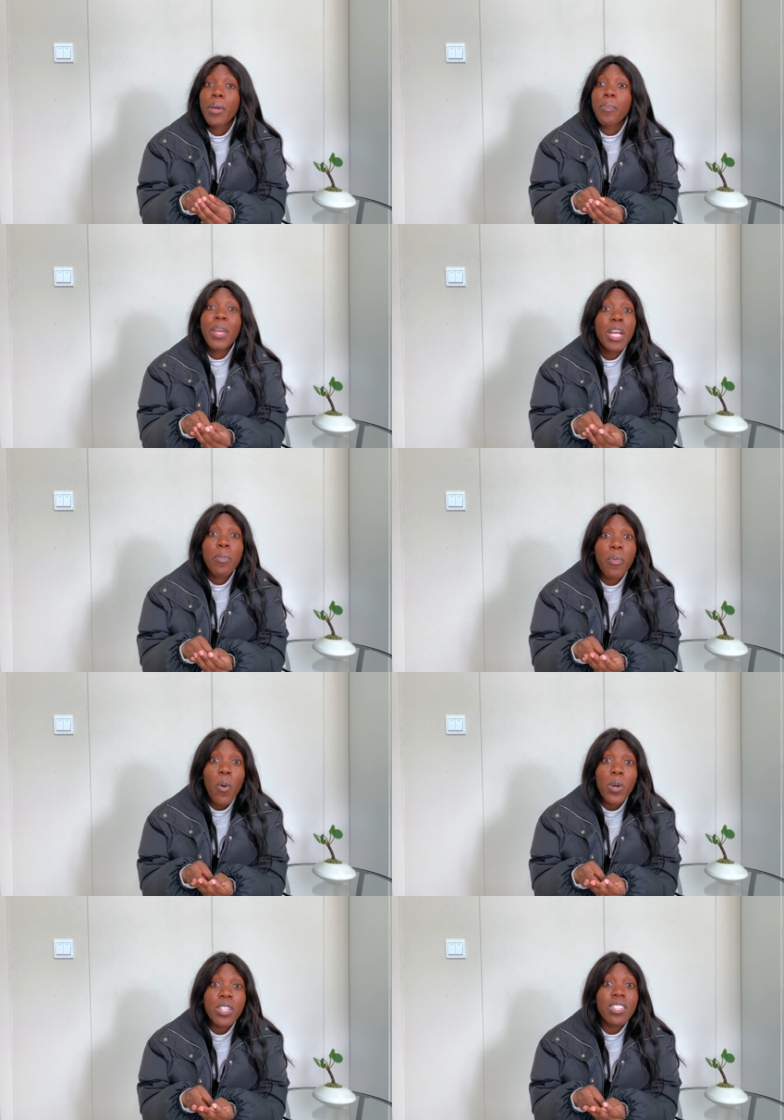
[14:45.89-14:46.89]
Being
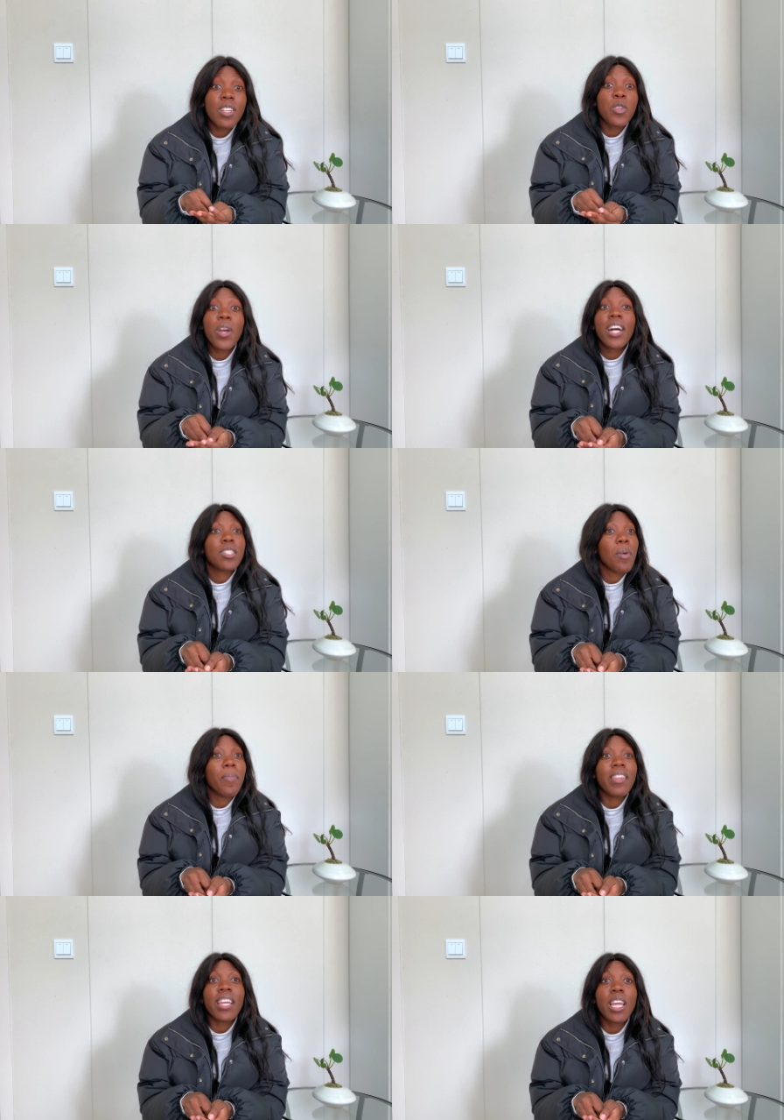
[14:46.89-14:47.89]
abroad, you guys are
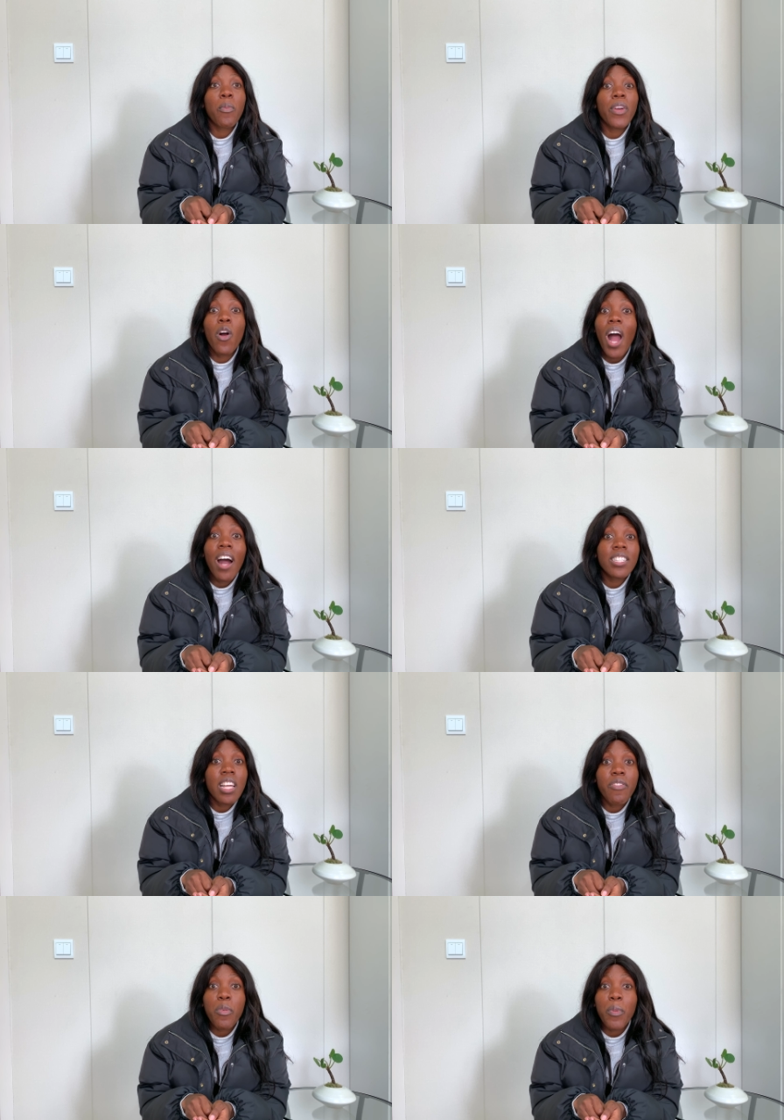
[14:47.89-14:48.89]
probably thinking we go out
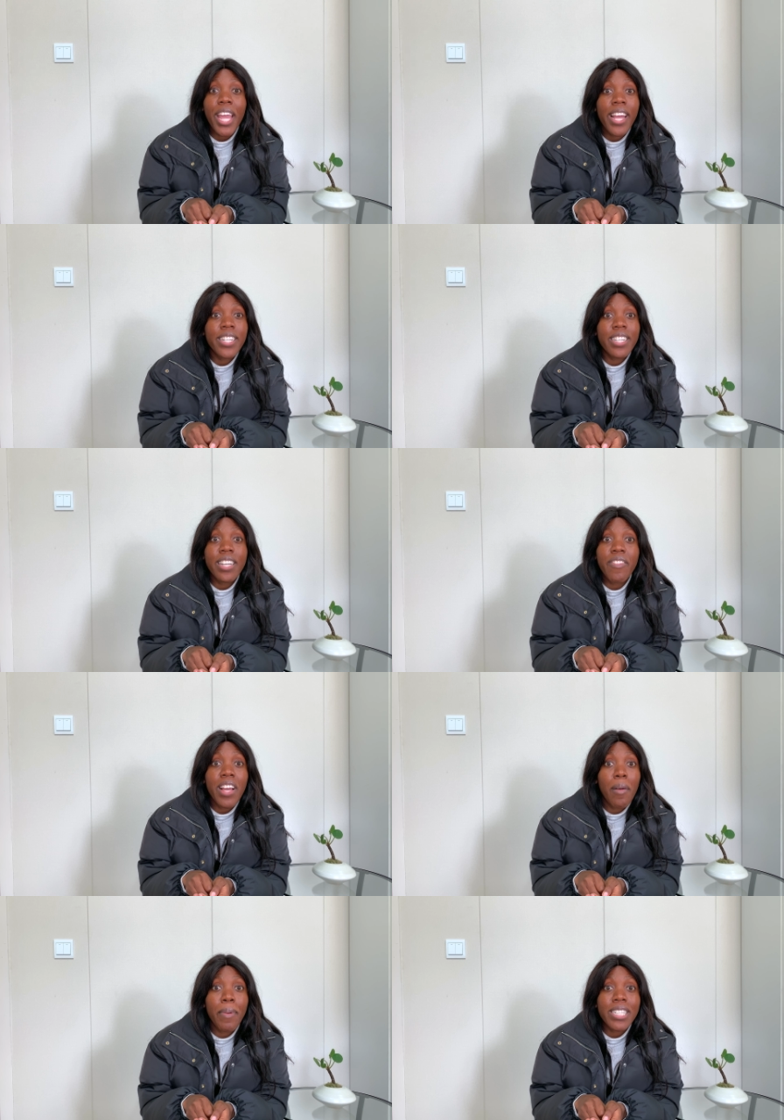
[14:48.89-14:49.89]
every weekend and living
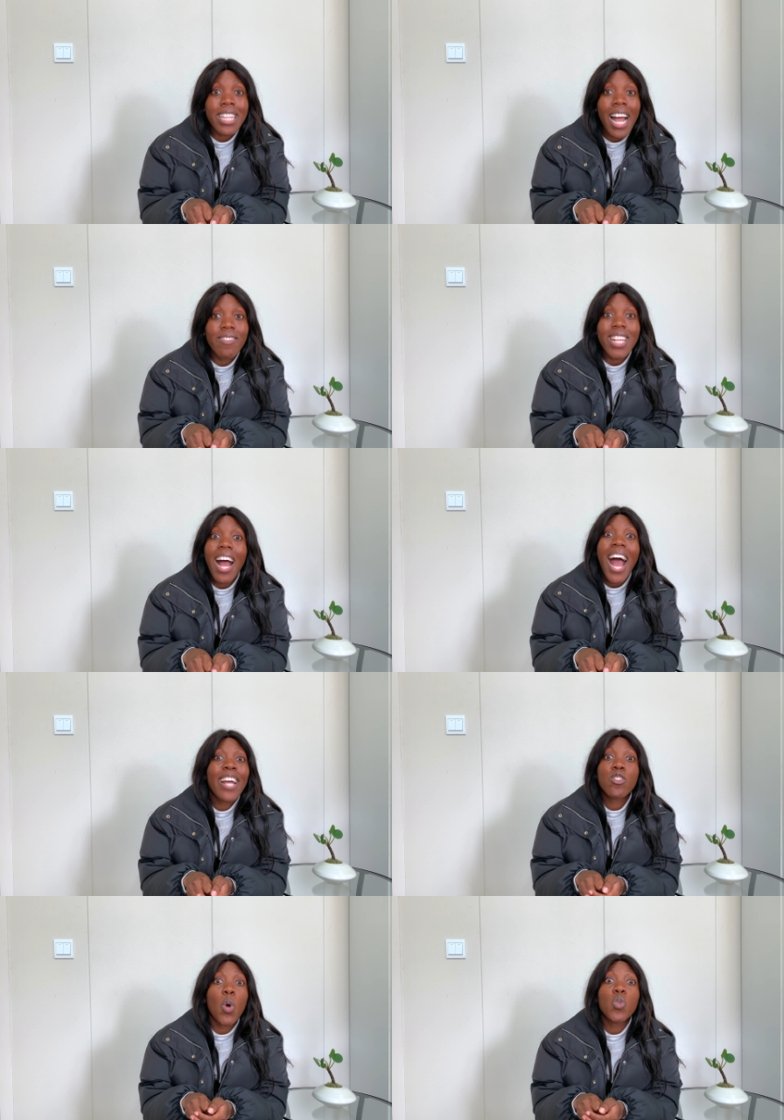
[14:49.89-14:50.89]
our best lives. I
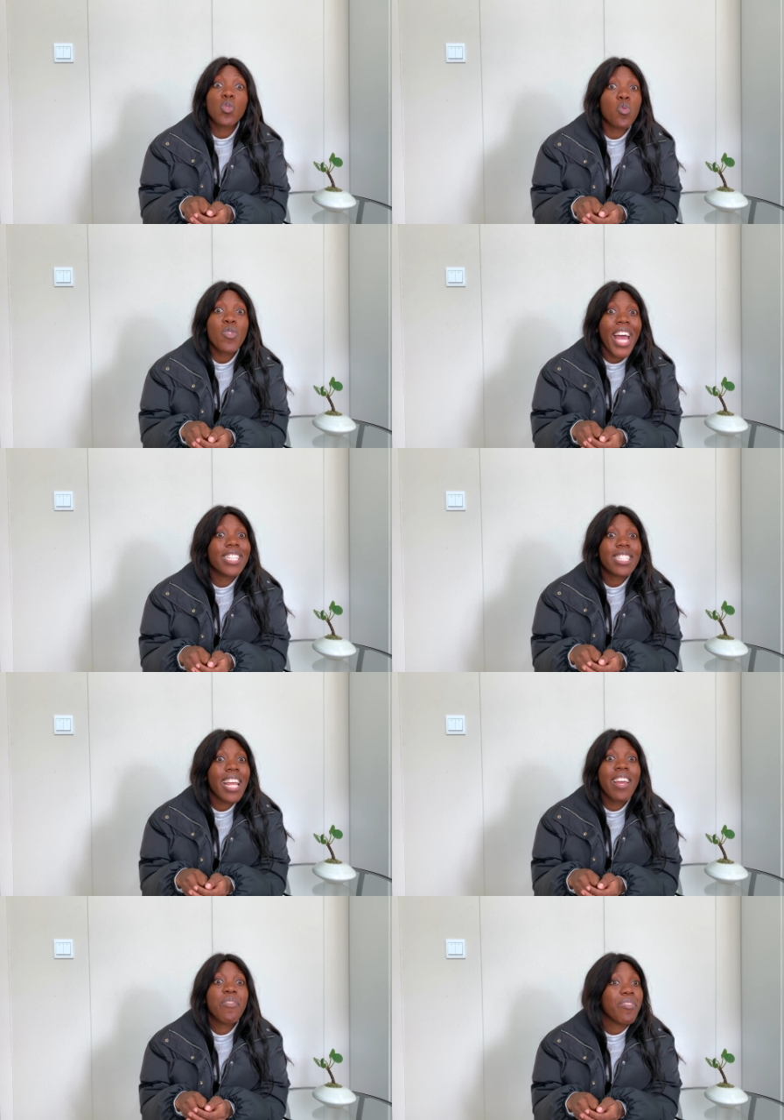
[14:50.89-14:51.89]
don't do that
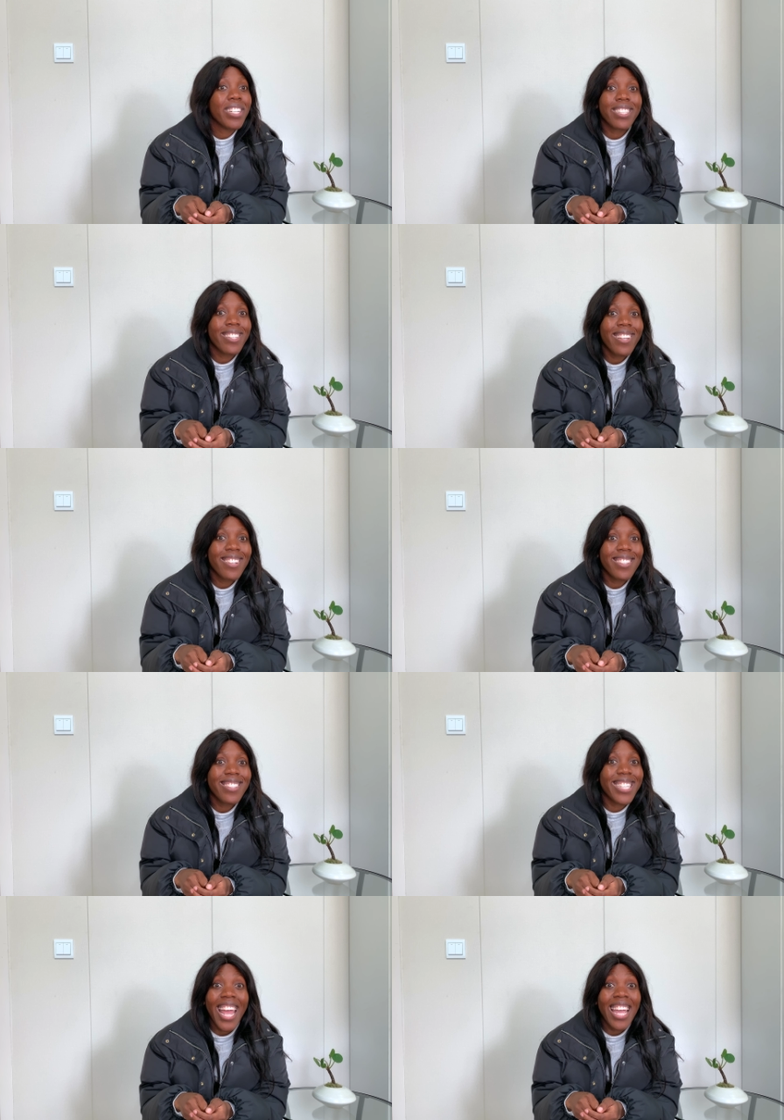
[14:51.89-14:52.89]
every single
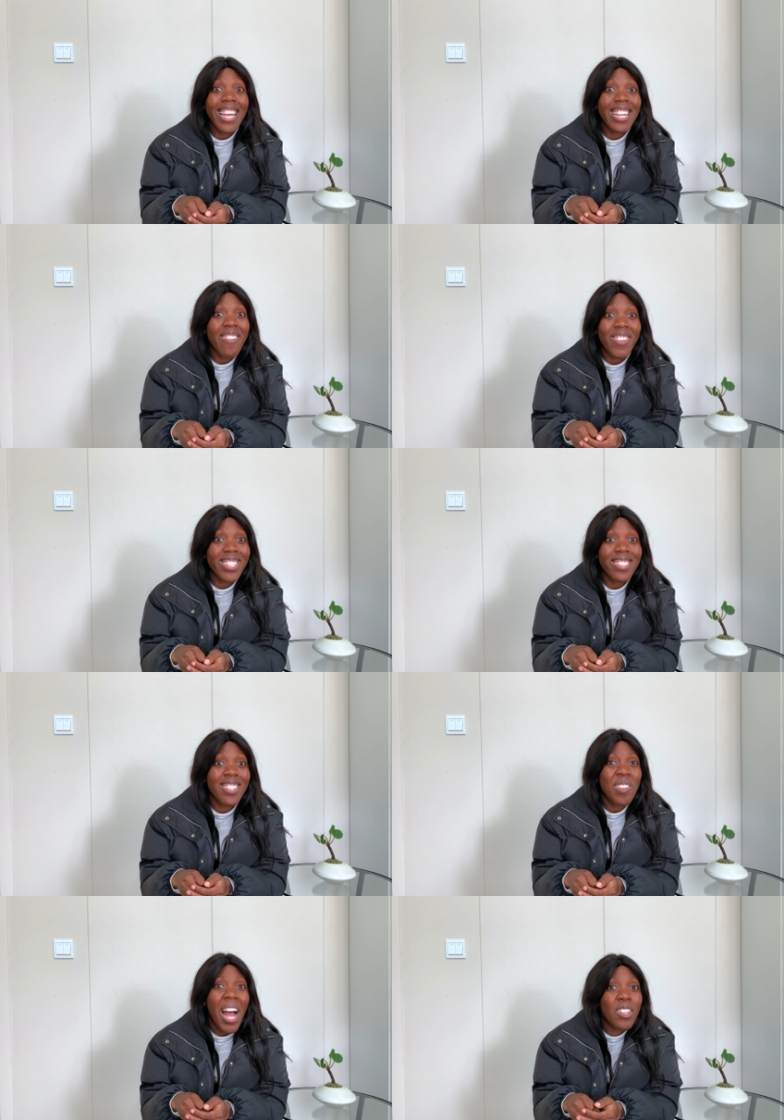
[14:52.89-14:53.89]
day and
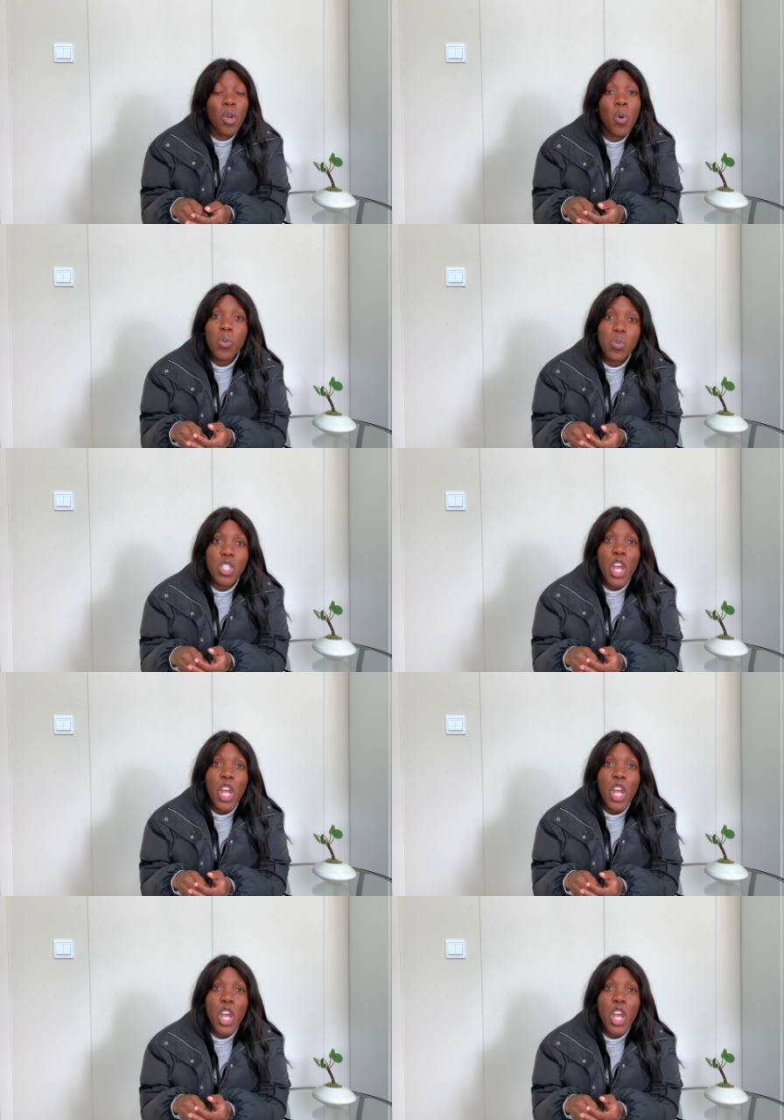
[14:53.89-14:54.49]
every, I don't.